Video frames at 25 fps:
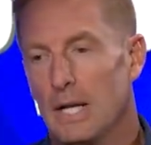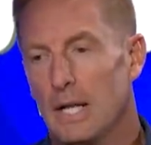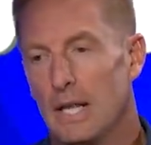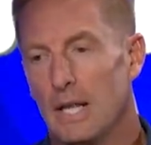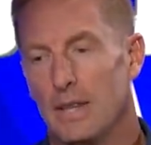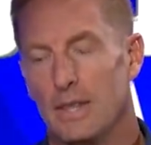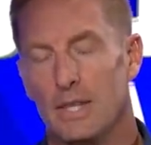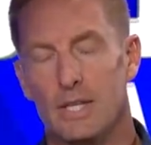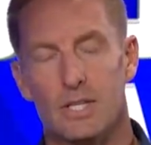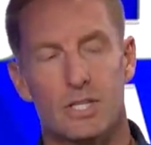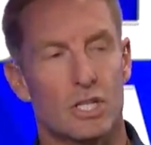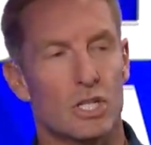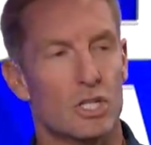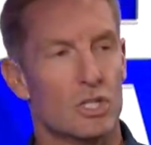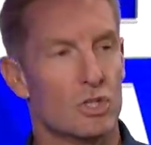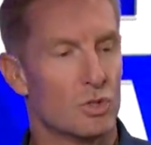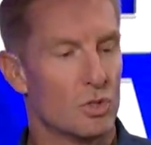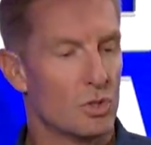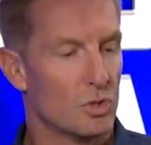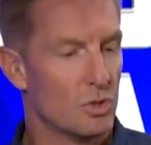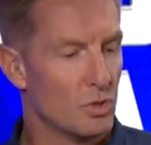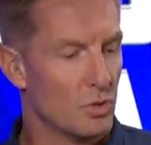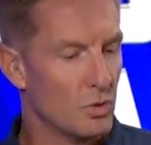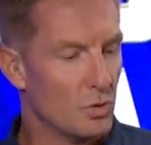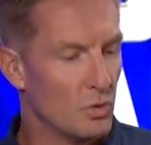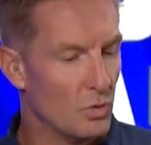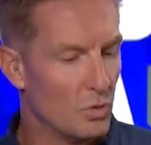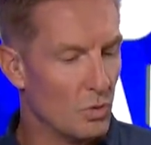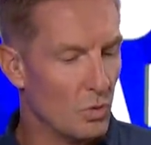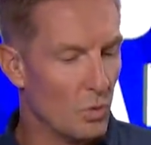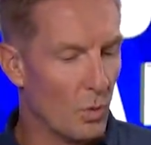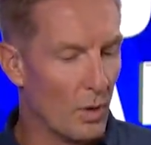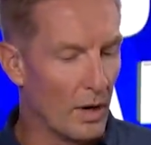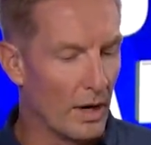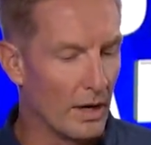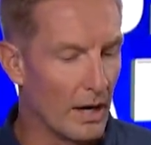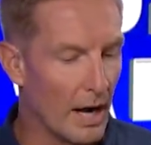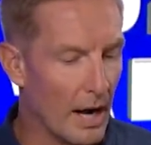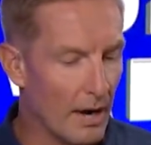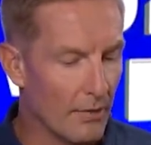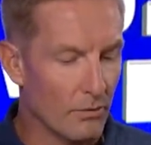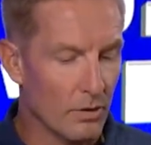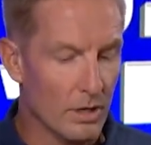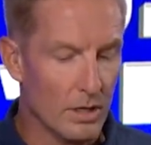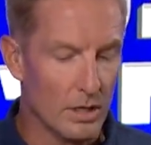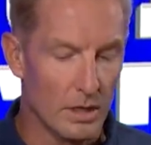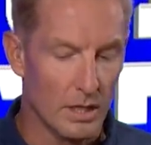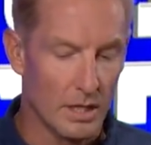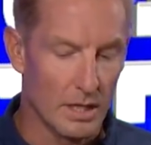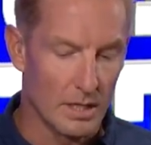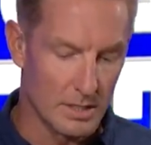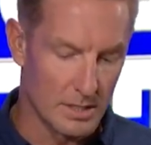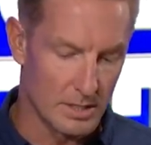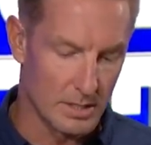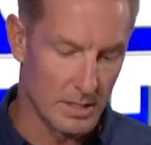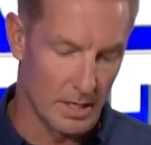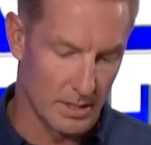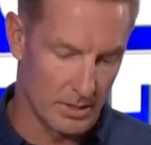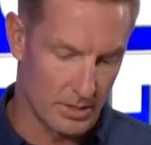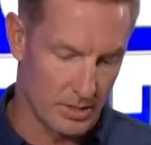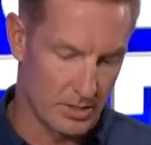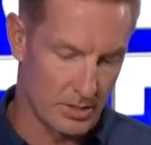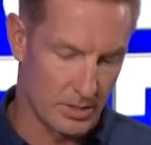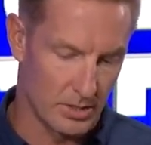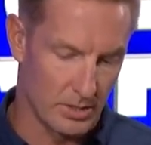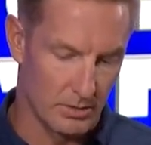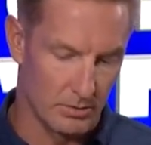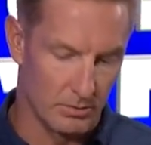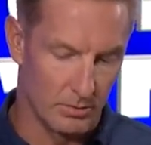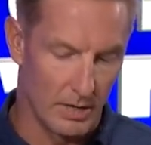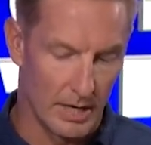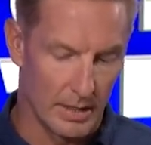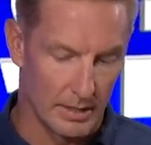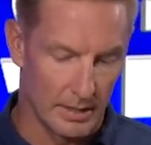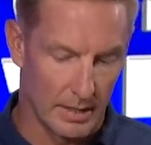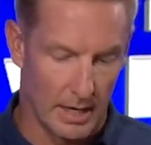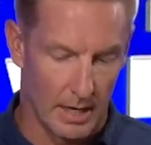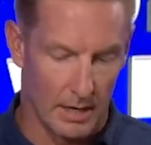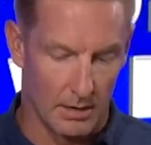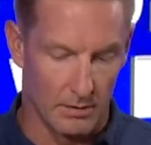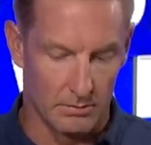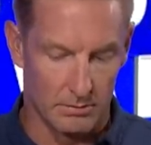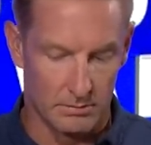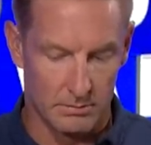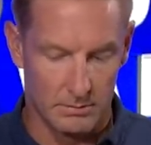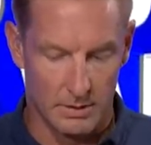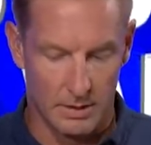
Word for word: this is where everything sits right now,